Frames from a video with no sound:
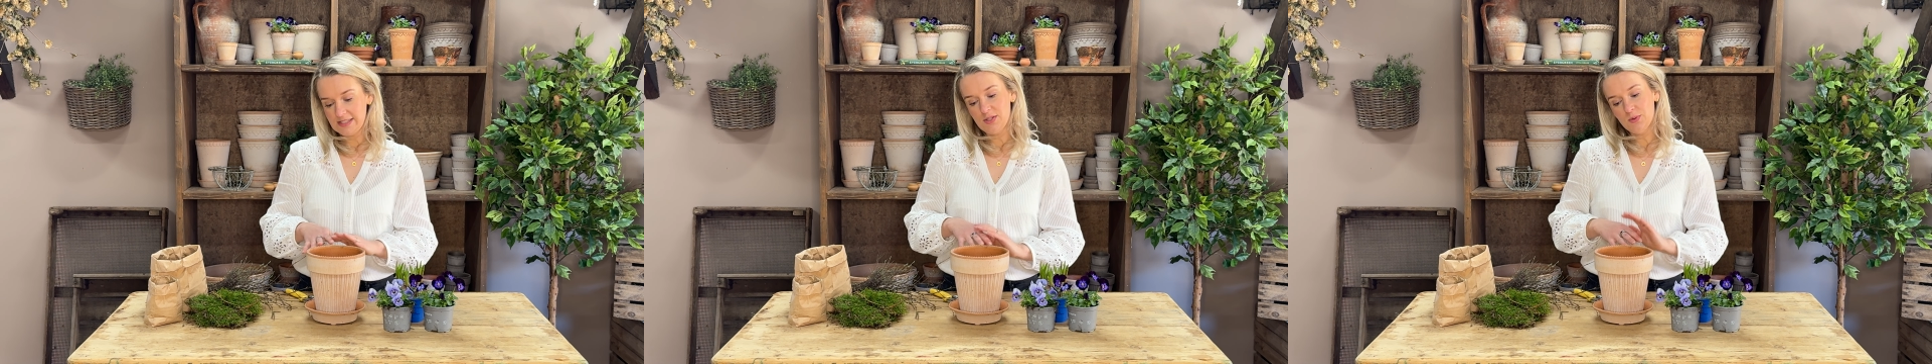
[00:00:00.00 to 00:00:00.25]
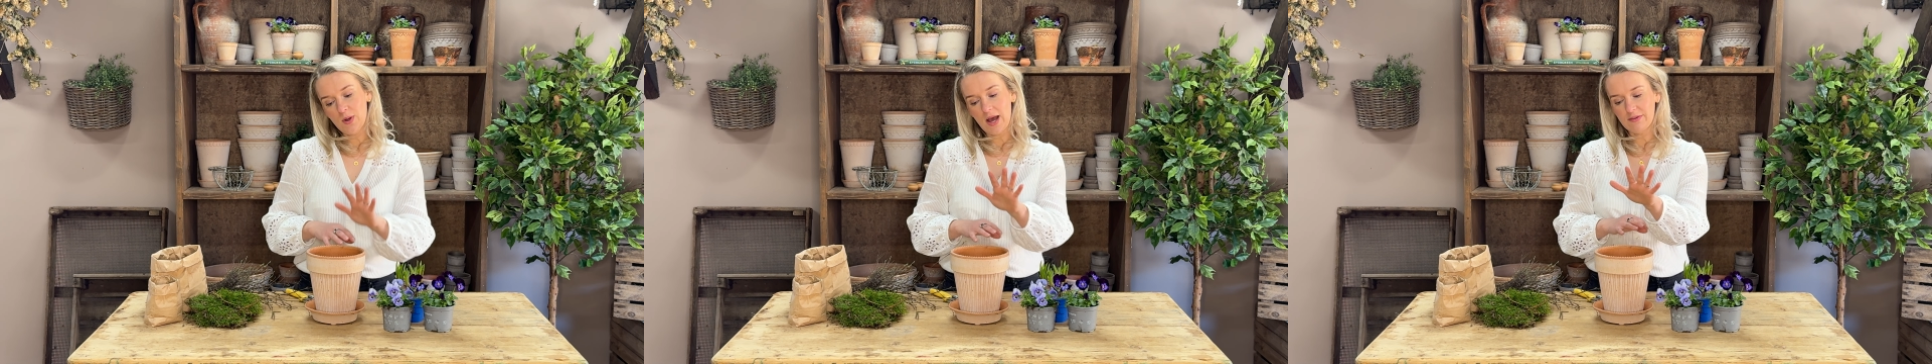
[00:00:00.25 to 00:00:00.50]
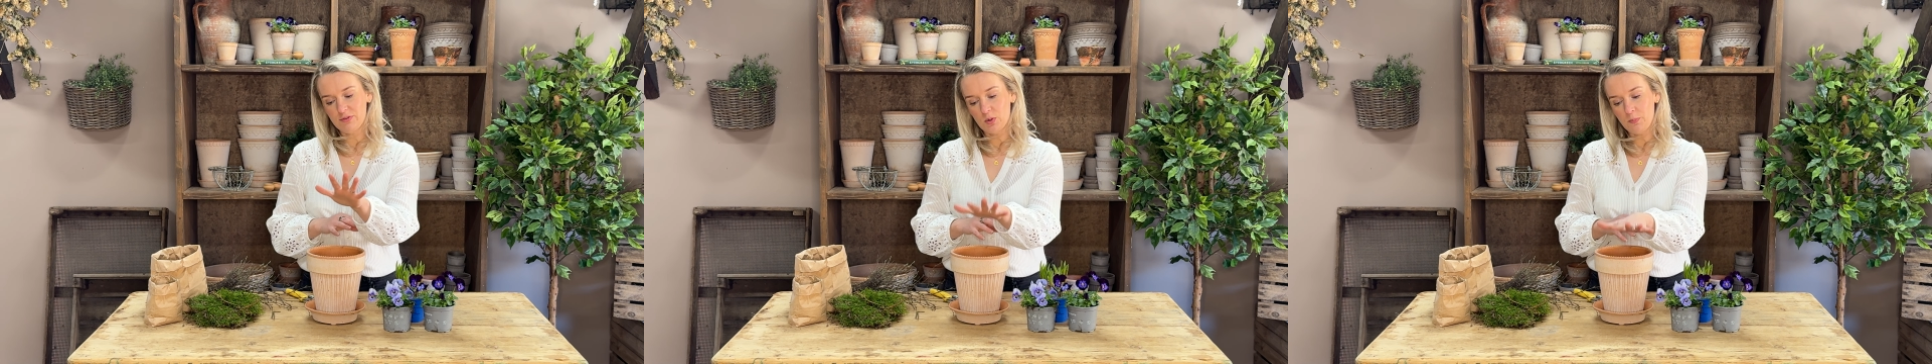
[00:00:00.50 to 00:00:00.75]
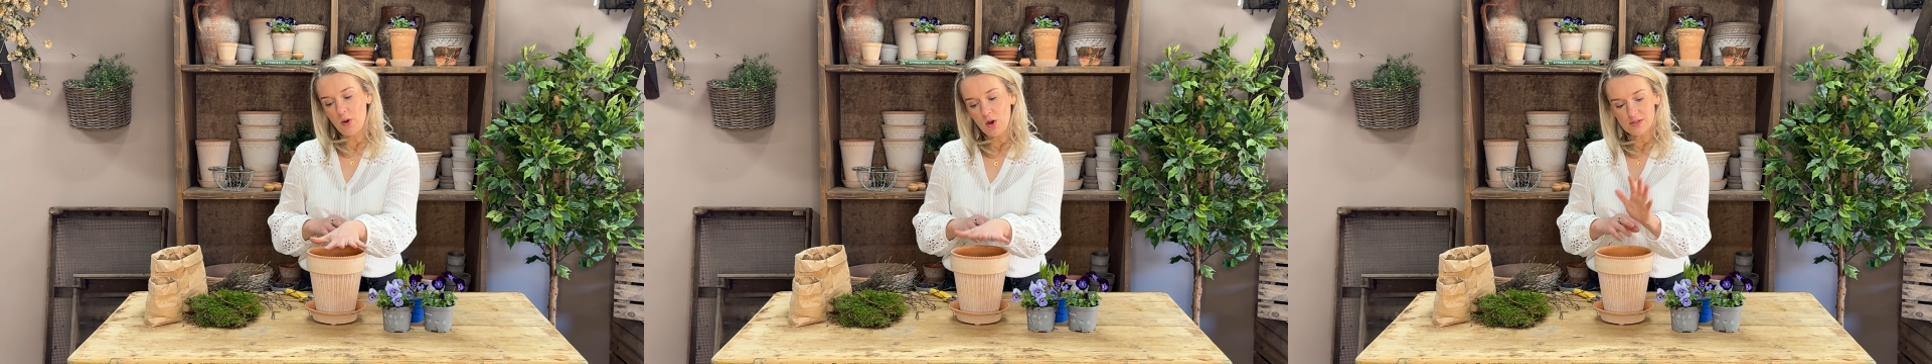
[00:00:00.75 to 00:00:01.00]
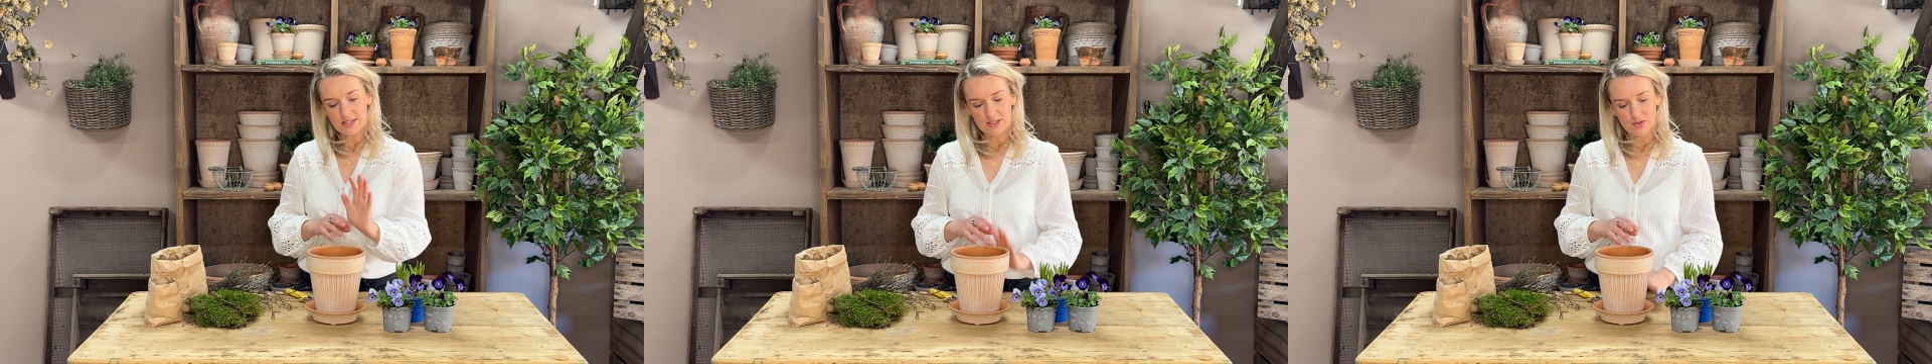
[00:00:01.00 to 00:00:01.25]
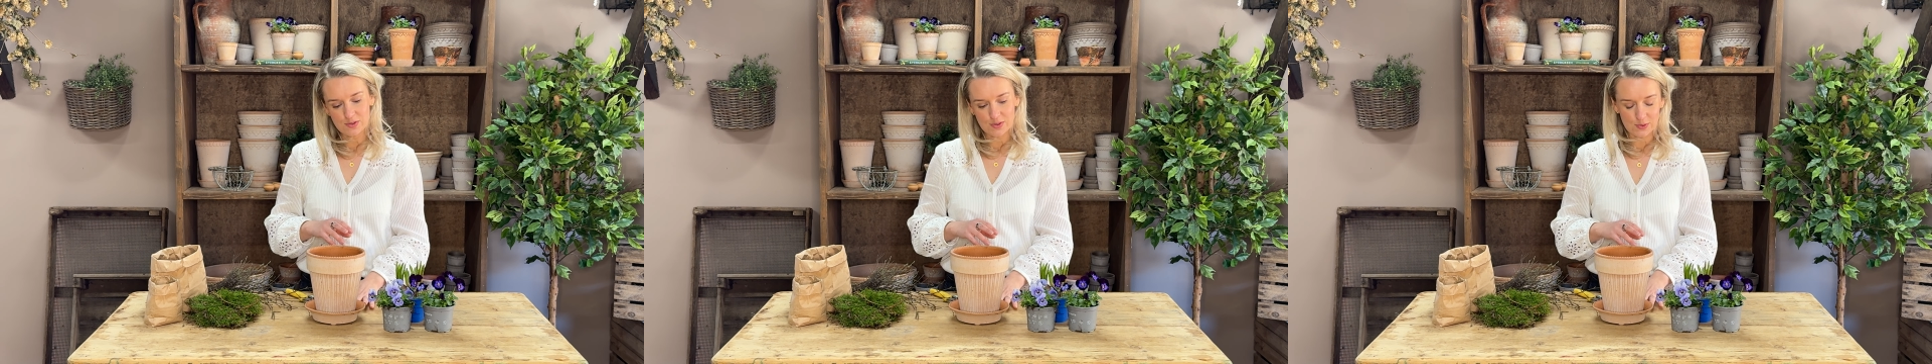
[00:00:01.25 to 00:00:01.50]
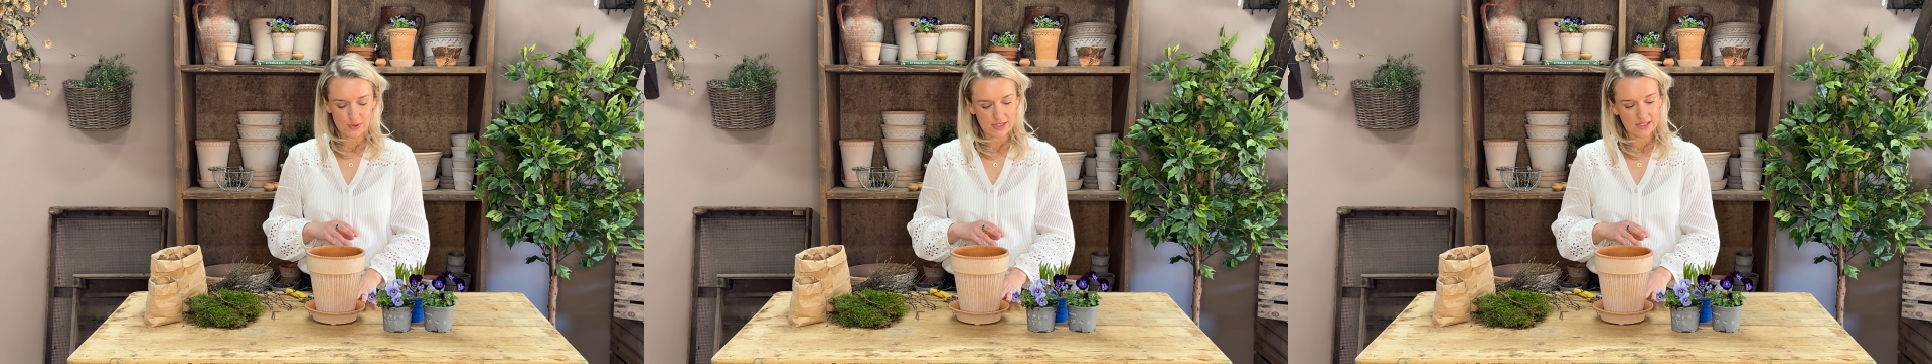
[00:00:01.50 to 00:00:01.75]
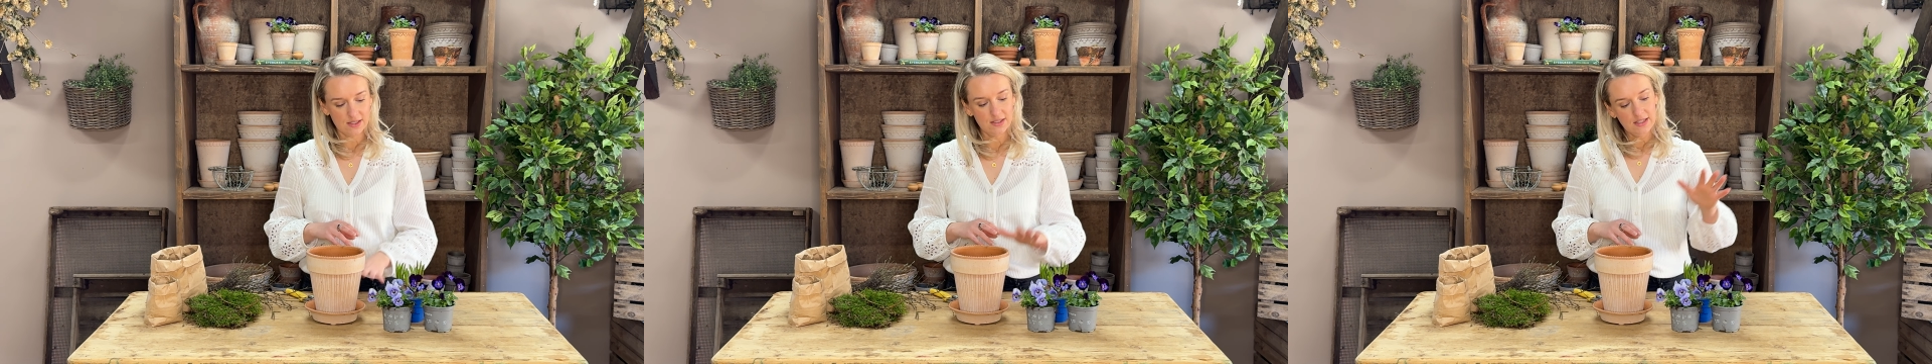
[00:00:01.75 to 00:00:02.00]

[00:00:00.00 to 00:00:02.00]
you will have your pot and your saucer.